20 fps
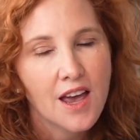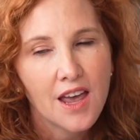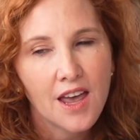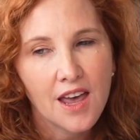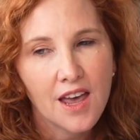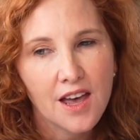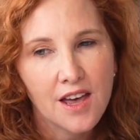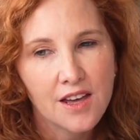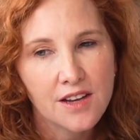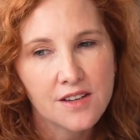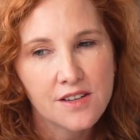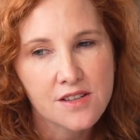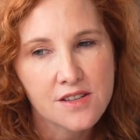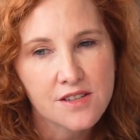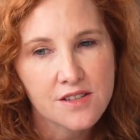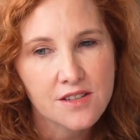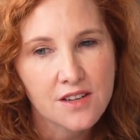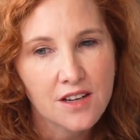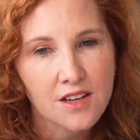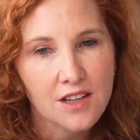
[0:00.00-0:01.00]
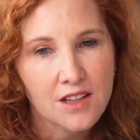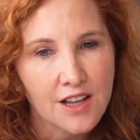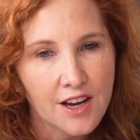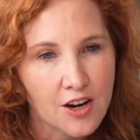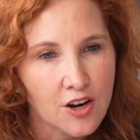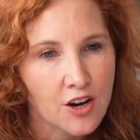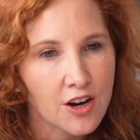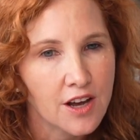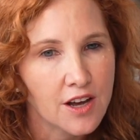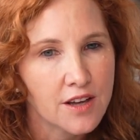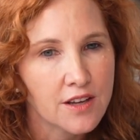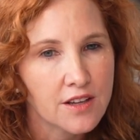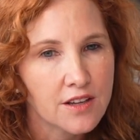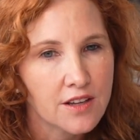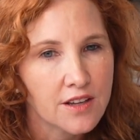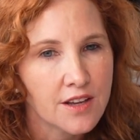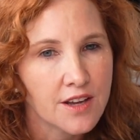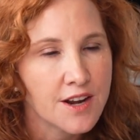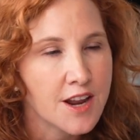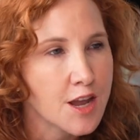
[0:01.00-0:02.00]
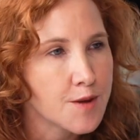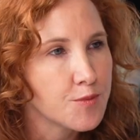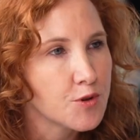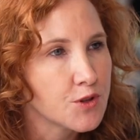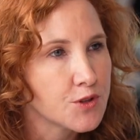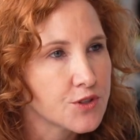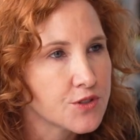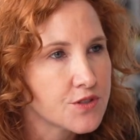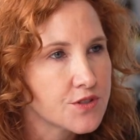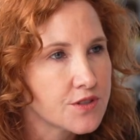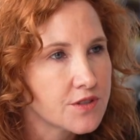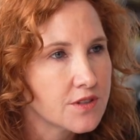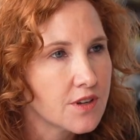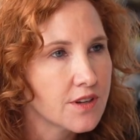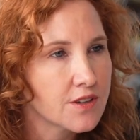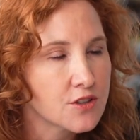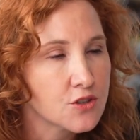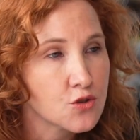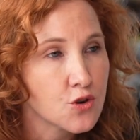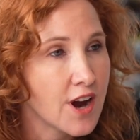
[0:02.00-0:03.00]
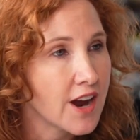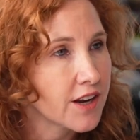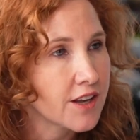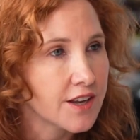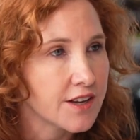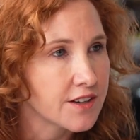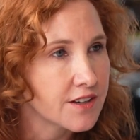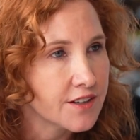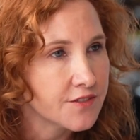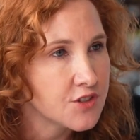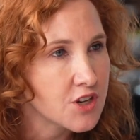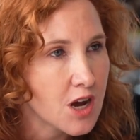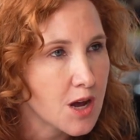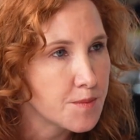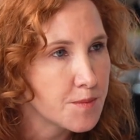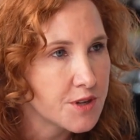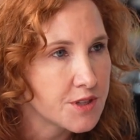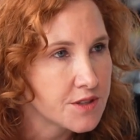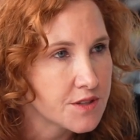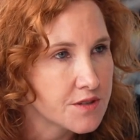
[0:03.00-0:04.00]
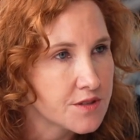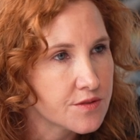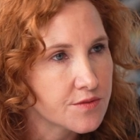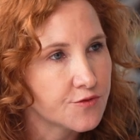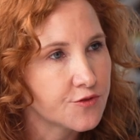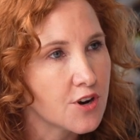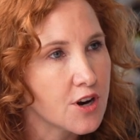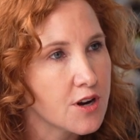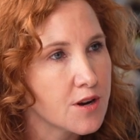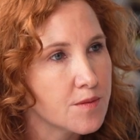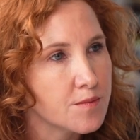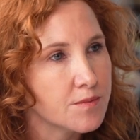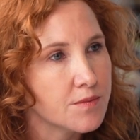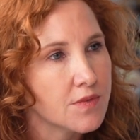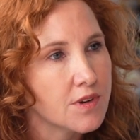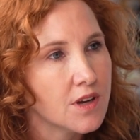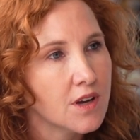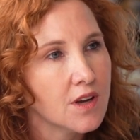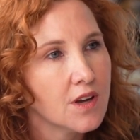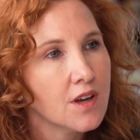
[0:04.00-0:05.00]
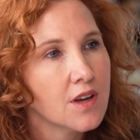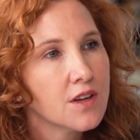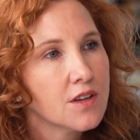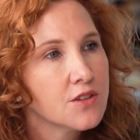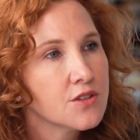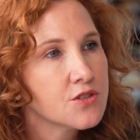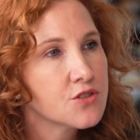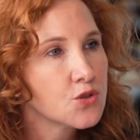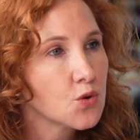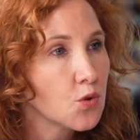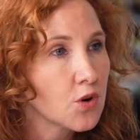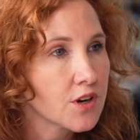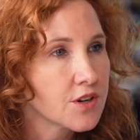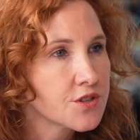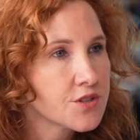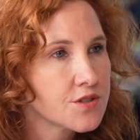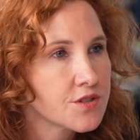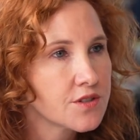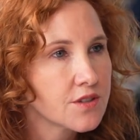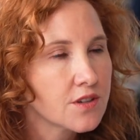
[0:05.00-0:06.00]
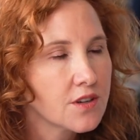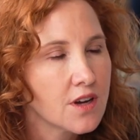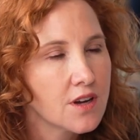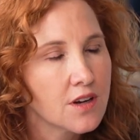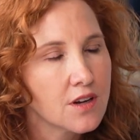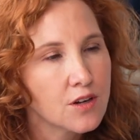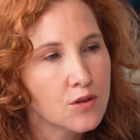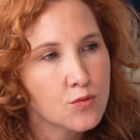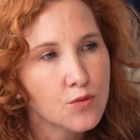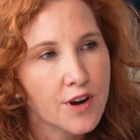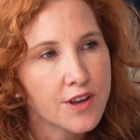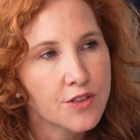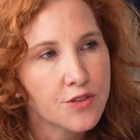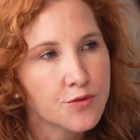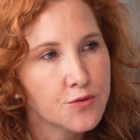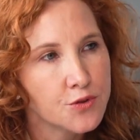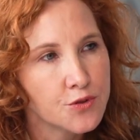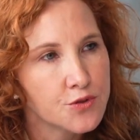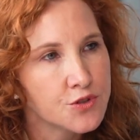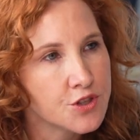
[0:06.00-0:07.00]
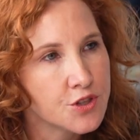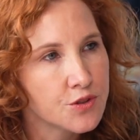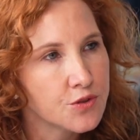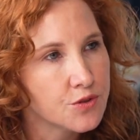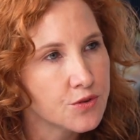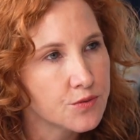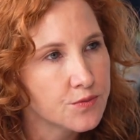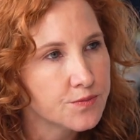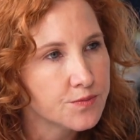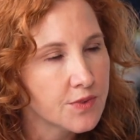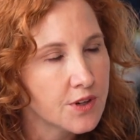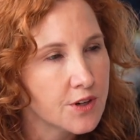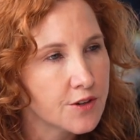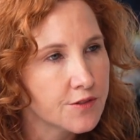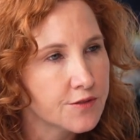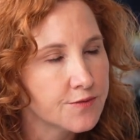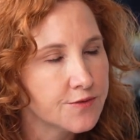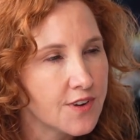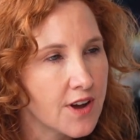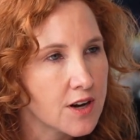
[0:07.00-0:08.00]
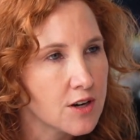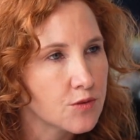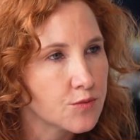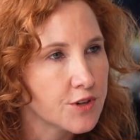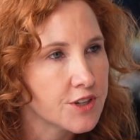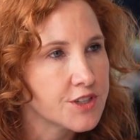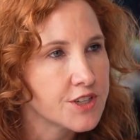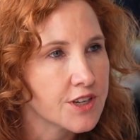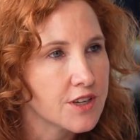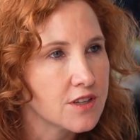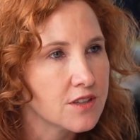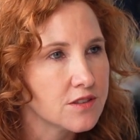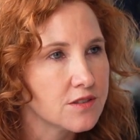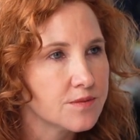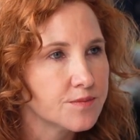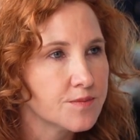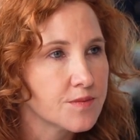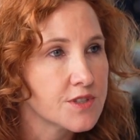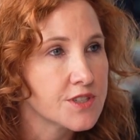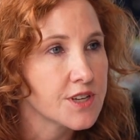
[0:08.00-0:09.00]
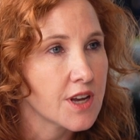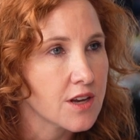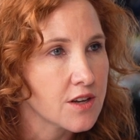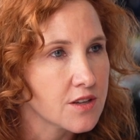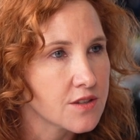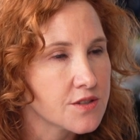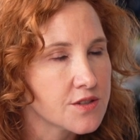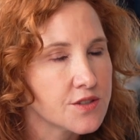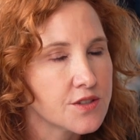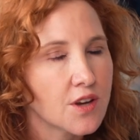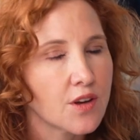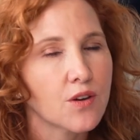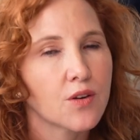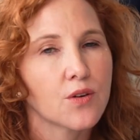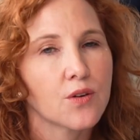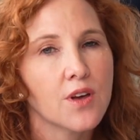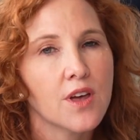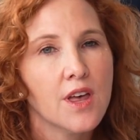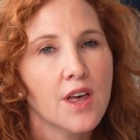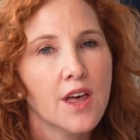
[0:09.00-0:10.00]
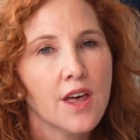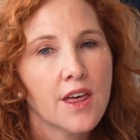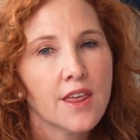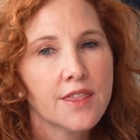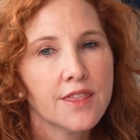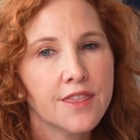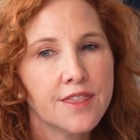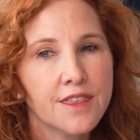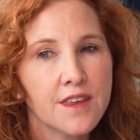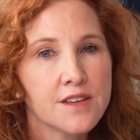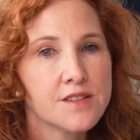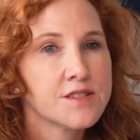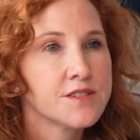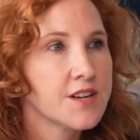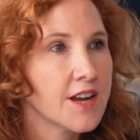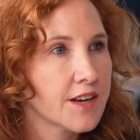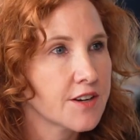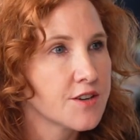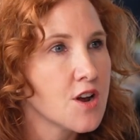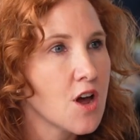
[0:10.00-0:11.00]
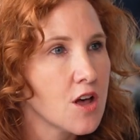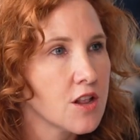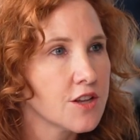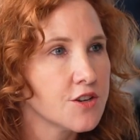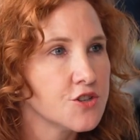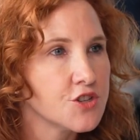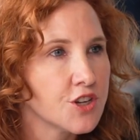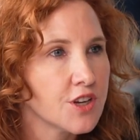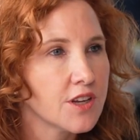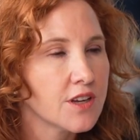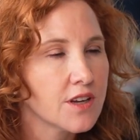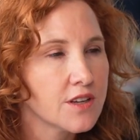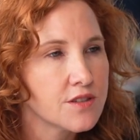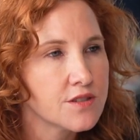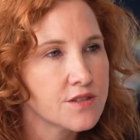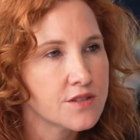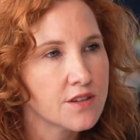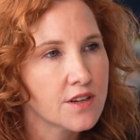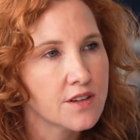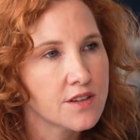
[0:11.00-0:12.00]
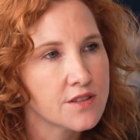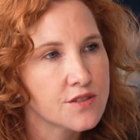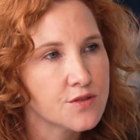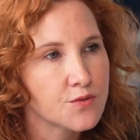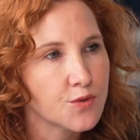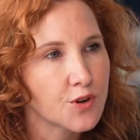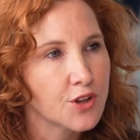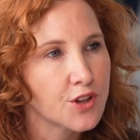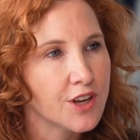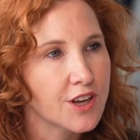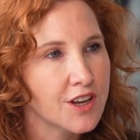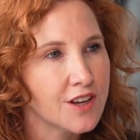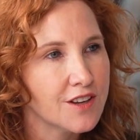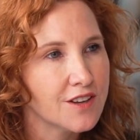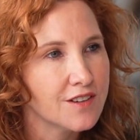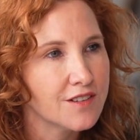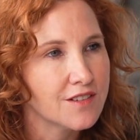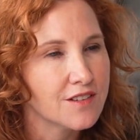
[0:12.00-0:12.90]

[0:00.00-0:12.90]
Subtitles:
And Clara enables tracking of diamonds from source right through to, final retail sales. So this technology has really,